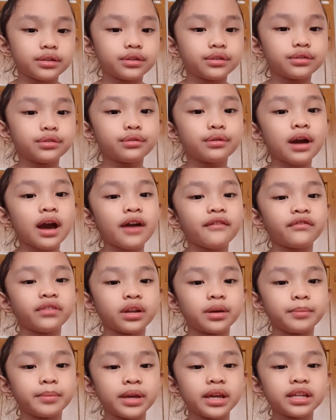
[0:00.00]
You have
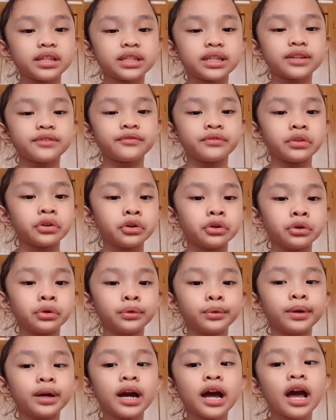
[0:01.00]
an amazing
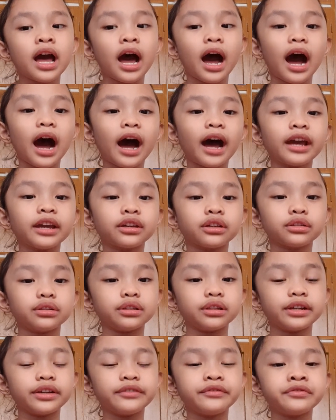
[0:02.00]
view. I could
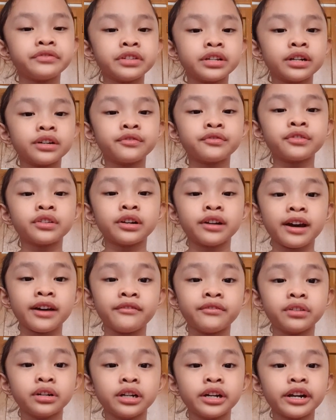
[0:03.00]
live here
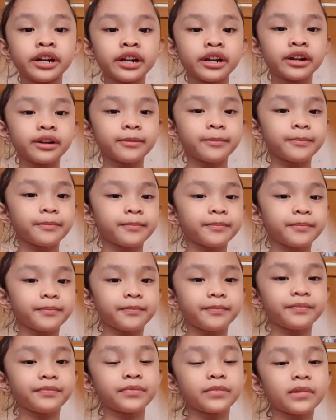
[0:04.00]
forever.
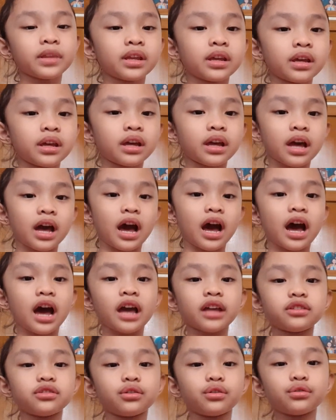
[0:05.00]

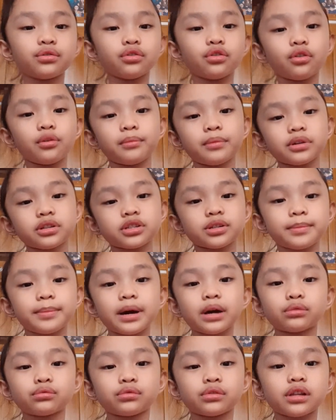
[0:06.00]
I don't know much
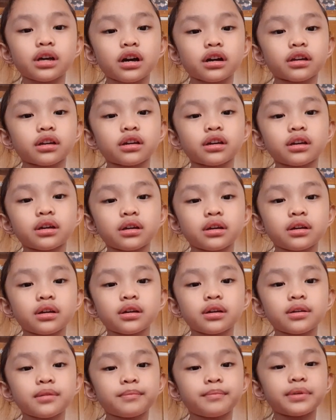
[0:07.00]
about luck,
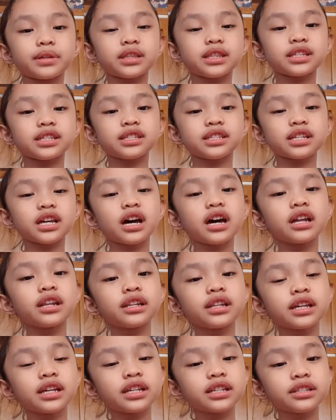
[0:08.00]
but the
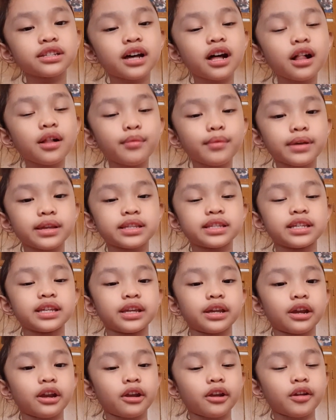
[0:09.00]
sun is always
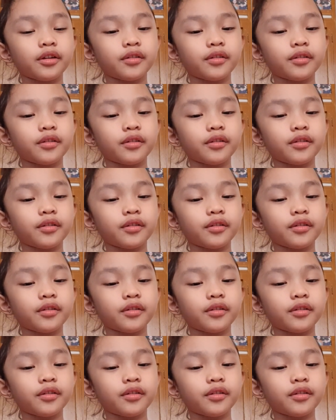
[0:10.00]
here.